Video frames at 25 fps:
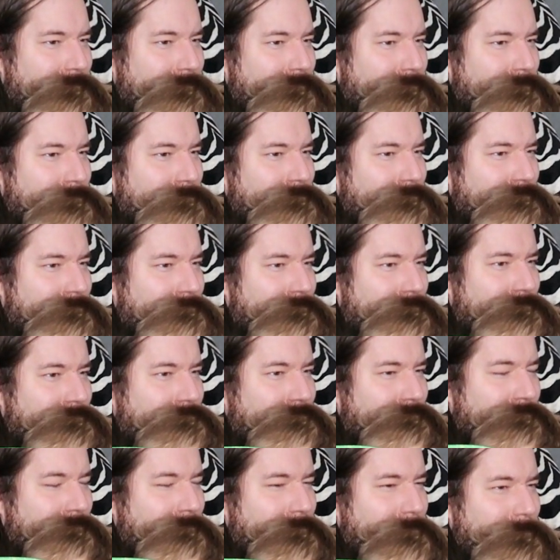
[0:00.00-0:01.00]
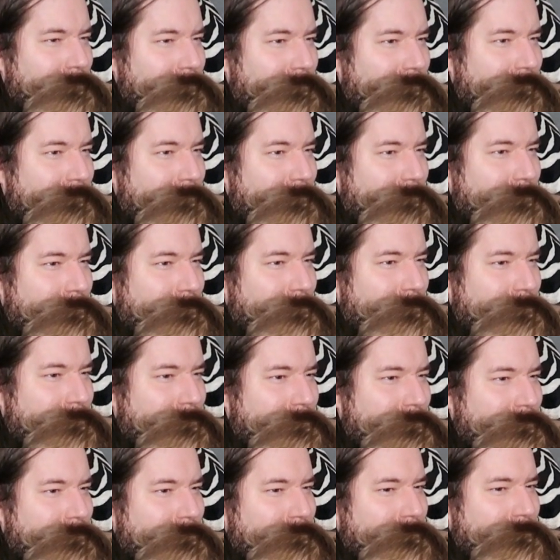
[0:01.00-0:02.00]
Leon, are you giving
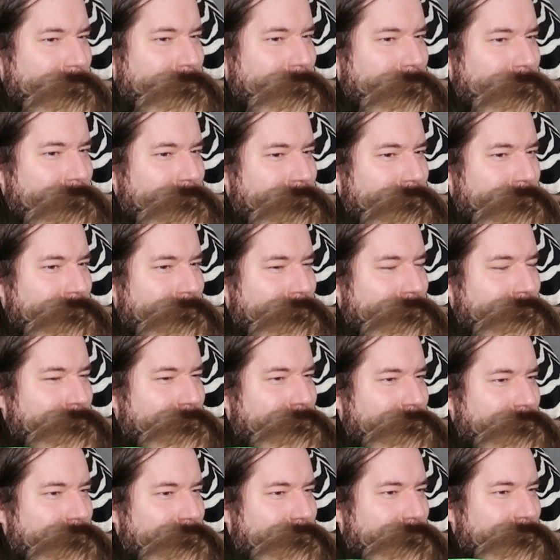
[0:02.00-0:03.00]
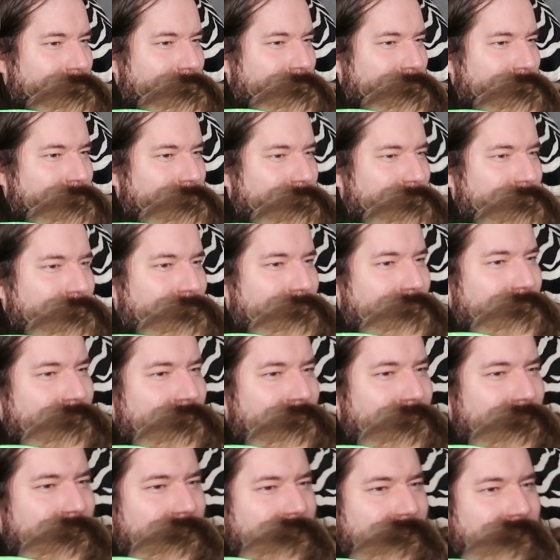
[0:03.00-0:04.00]
Daddy lovin's?
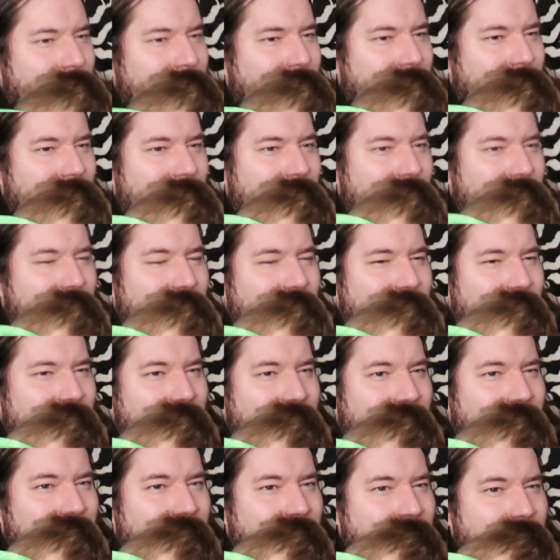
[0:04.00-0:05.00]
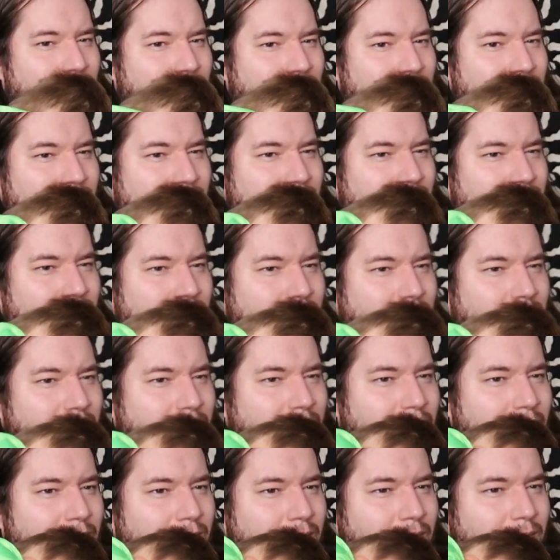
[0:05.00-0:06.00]
Aw,
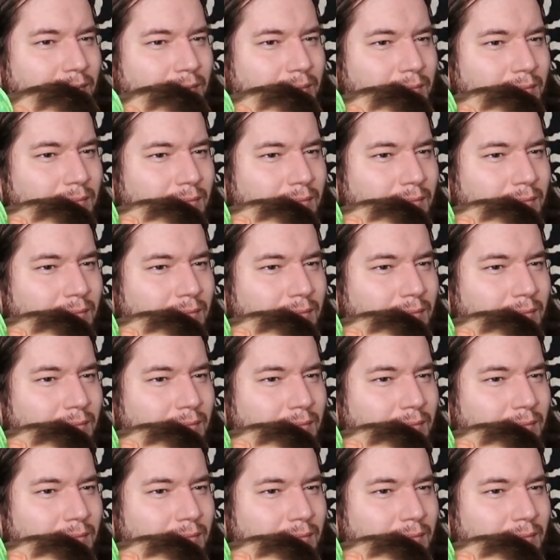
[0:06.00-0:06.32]
you're so